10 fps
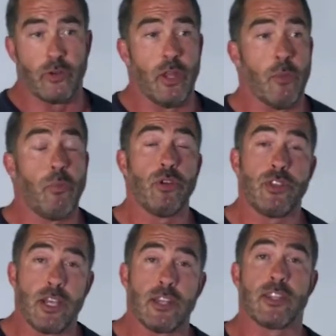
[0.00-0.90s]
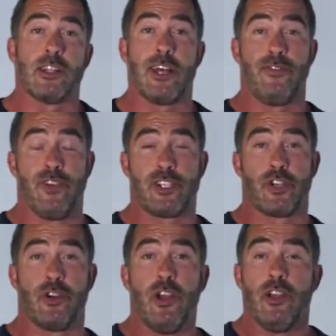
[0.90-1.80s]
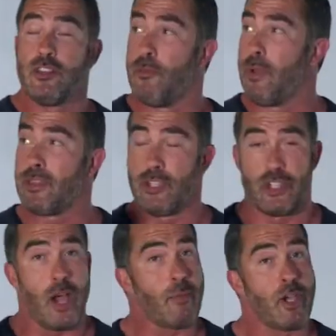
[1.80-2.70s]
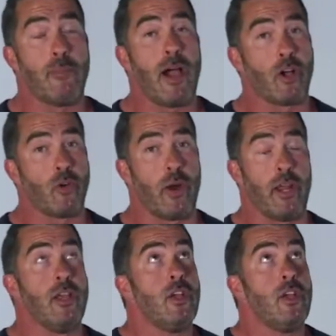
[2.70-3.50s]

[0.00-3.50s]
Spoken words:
and they'll put together the light fixture to make the job come out great.